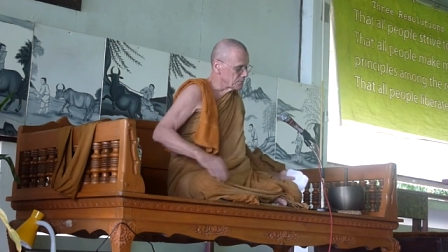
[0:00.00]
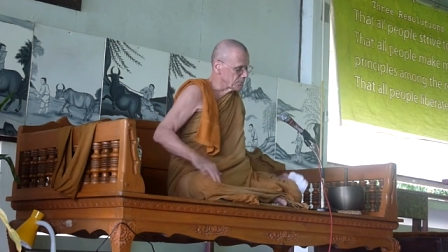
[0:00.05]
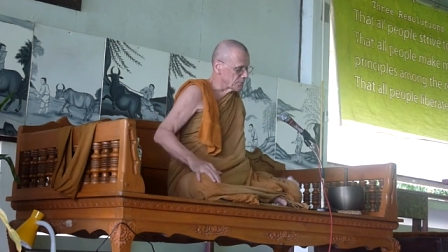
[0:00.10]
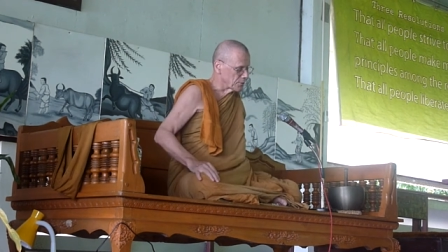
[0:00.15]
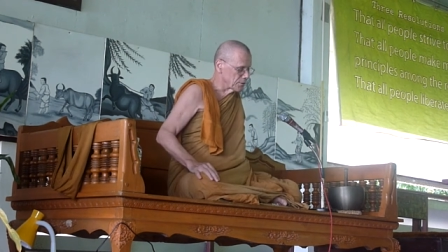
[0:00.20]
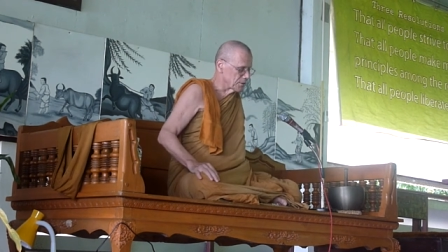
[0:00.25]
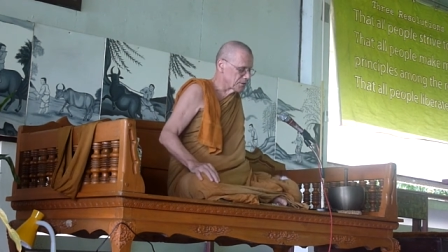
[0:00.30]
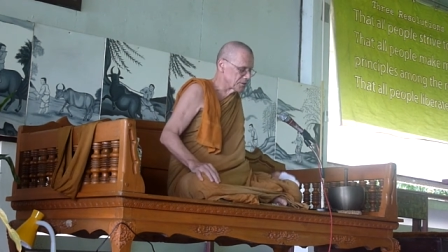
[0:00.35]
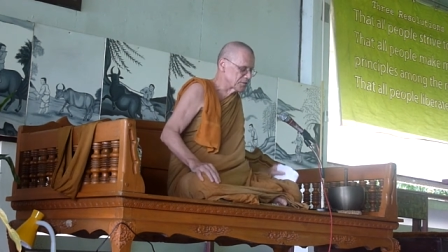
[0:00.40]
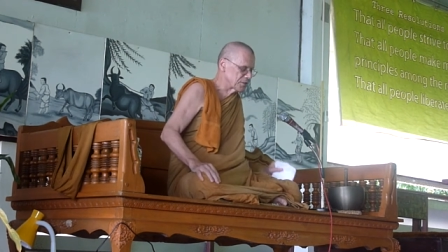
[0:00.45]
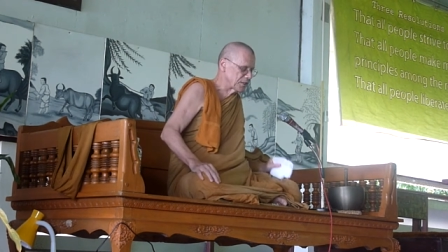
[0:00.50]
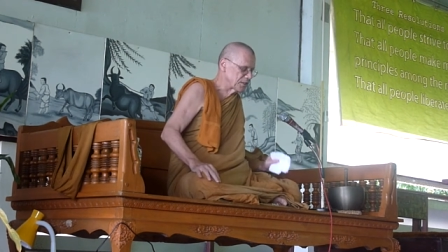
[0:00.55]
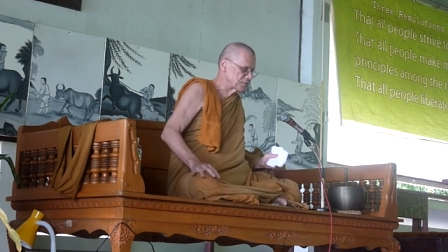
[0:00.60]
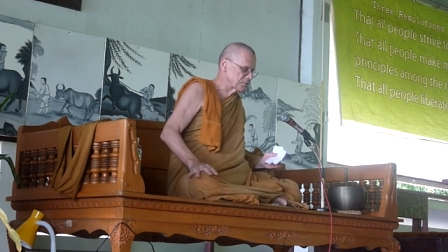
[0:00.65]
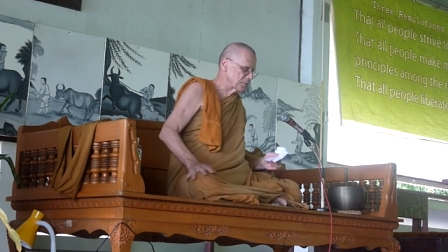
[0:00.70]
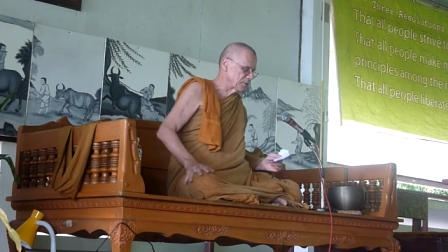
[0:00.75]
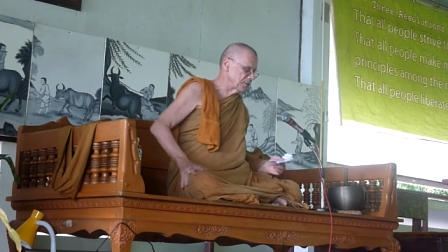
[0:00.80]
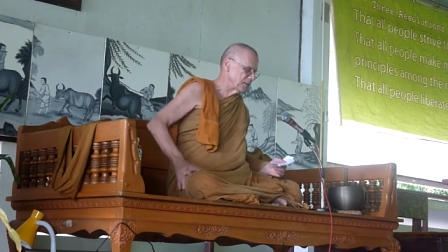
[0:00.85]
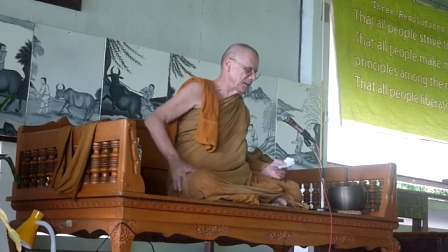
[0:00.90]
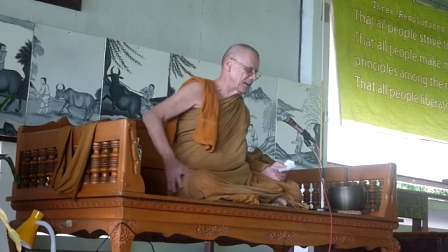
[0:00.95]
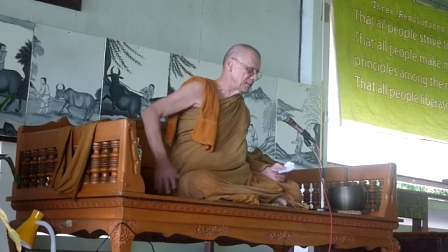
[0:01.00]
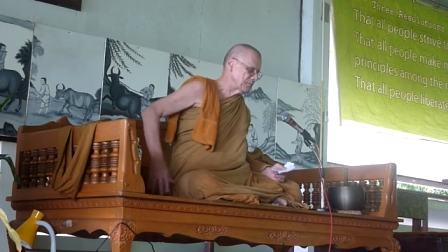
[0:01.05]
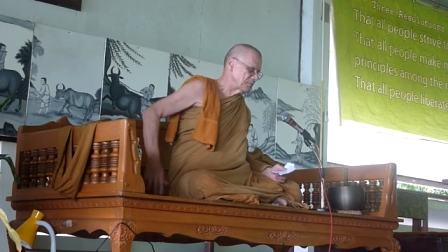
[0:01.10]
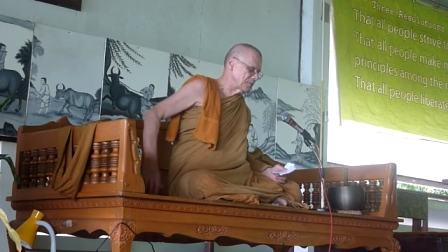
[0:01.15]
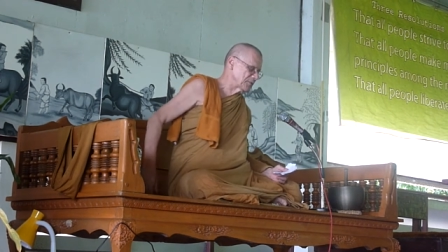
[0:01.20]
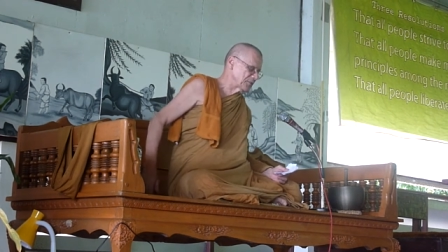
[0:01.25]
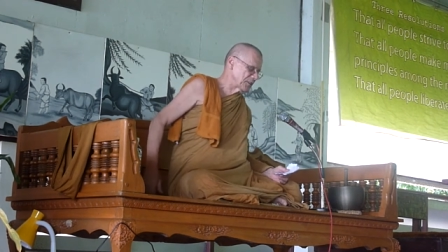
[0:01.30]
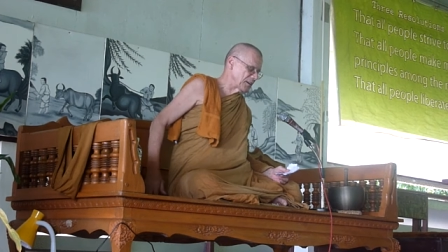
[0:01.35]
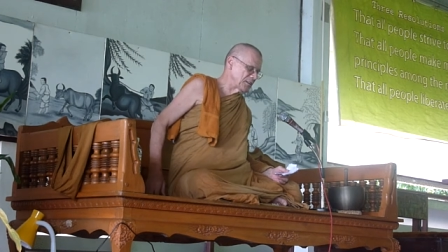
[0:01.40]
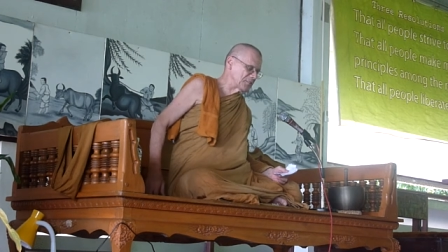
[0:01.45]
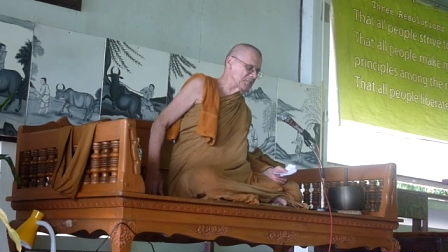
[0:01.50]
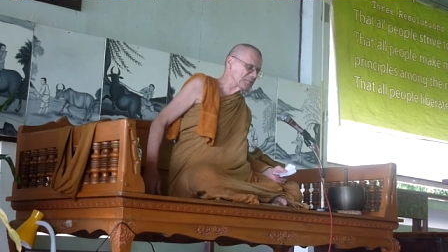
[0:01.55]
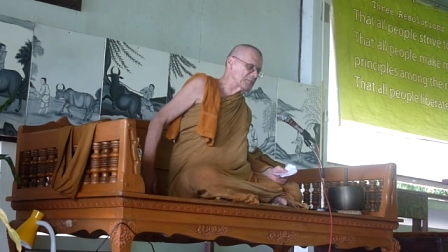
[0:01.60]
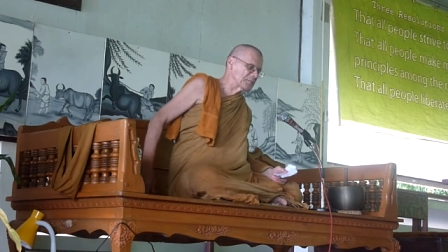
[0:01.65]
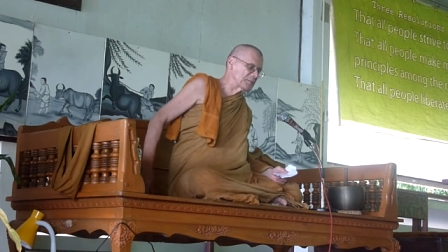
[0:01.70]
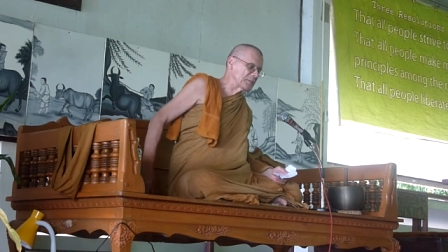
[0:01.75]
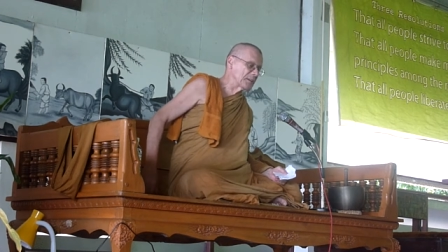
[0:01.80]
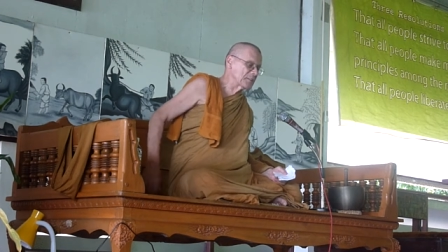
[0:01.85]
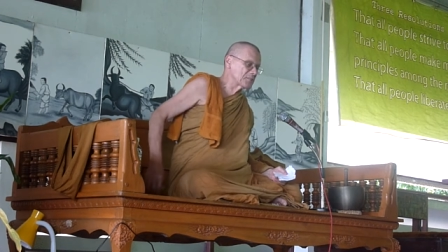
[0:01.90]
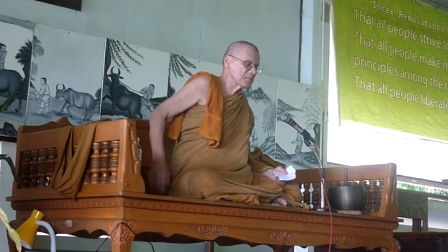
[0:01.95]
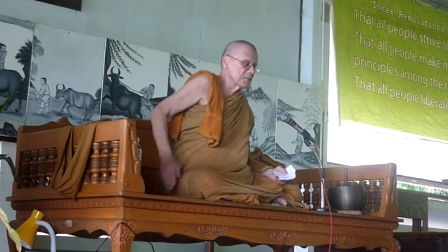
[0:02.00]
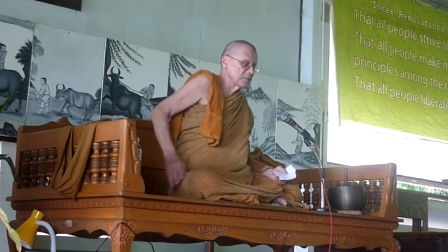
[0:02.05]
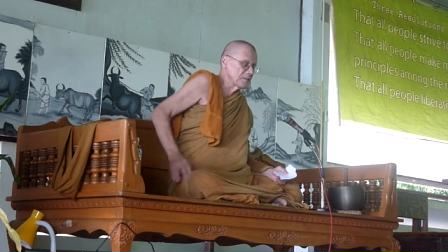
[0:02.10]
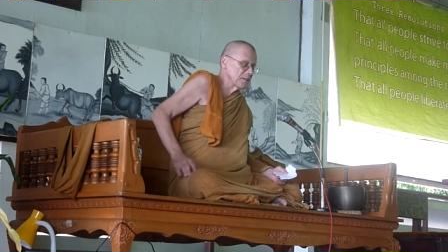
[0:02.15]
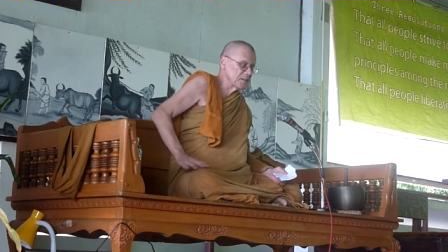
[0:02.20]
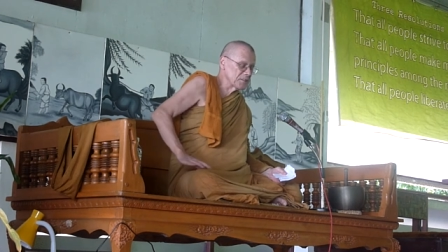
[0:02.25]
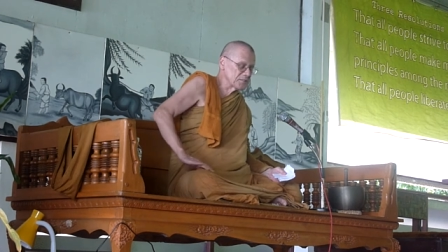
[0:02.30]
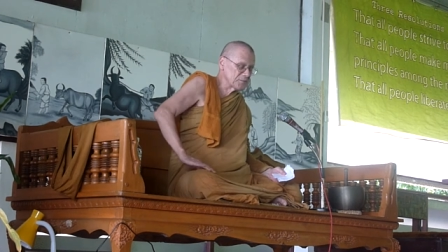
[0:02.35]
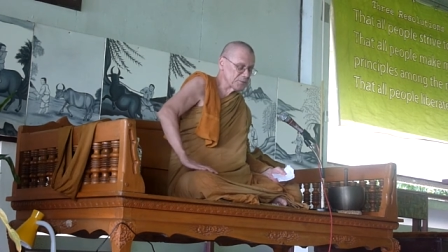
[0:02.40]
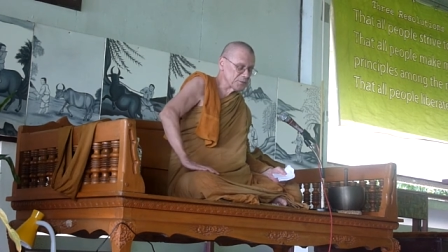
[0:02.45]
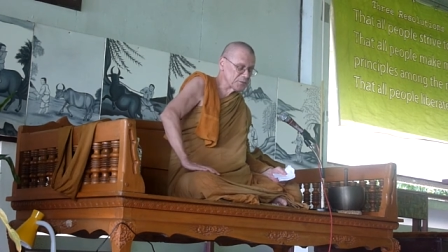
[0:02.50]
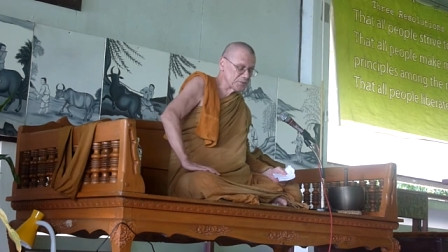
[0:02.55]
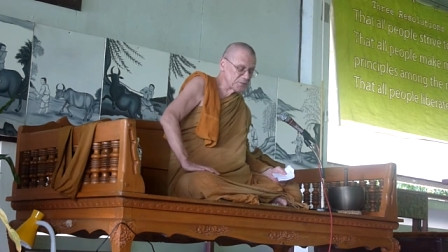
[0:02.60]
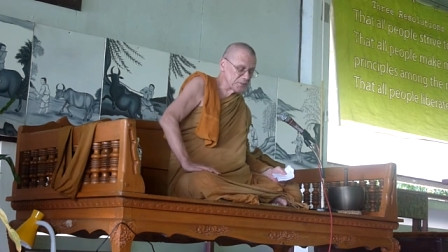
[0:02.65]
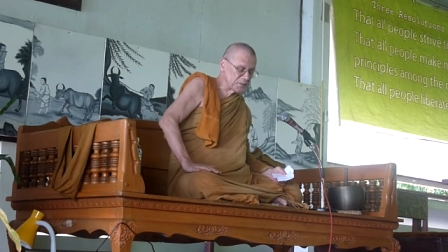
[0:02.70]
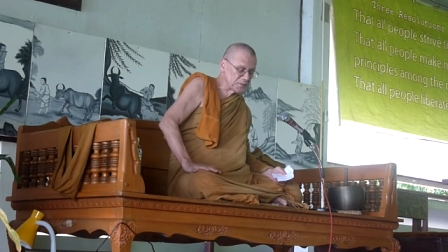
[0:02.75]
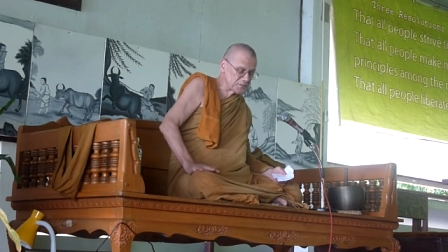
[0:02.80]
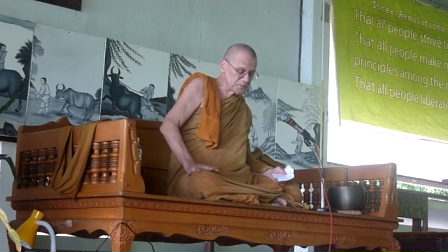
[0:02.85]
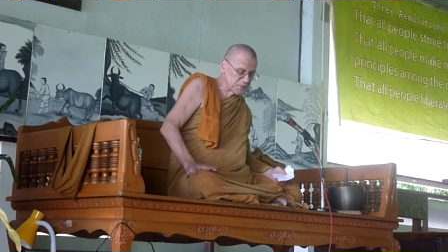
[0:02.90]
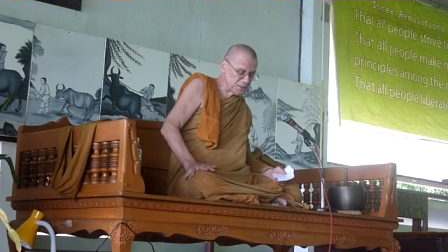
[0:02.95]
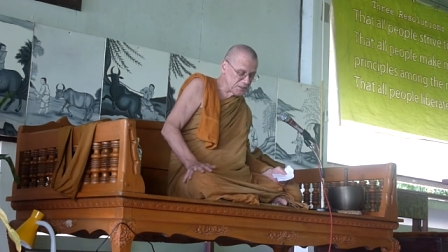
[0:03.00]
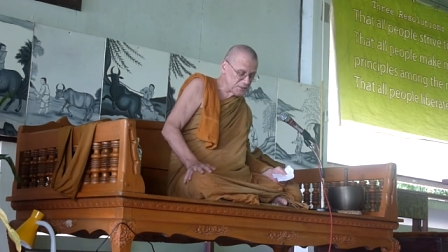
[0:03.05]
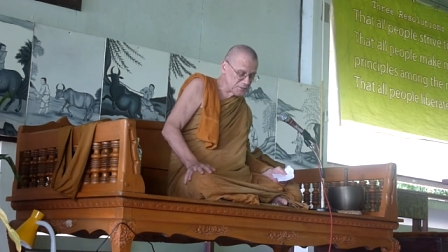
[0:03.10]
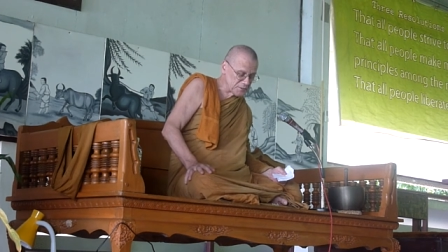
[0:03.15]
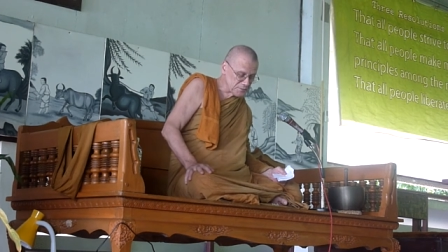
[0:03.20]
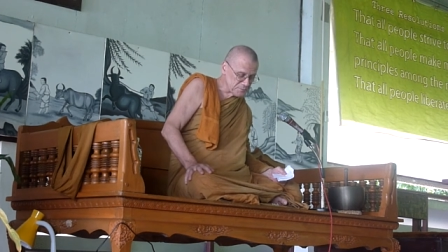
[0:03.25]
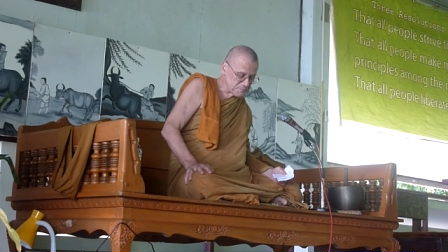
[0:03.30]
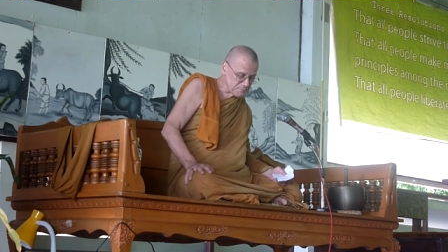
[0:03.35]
At least that's what they advertise. It actually lasts for 6 days.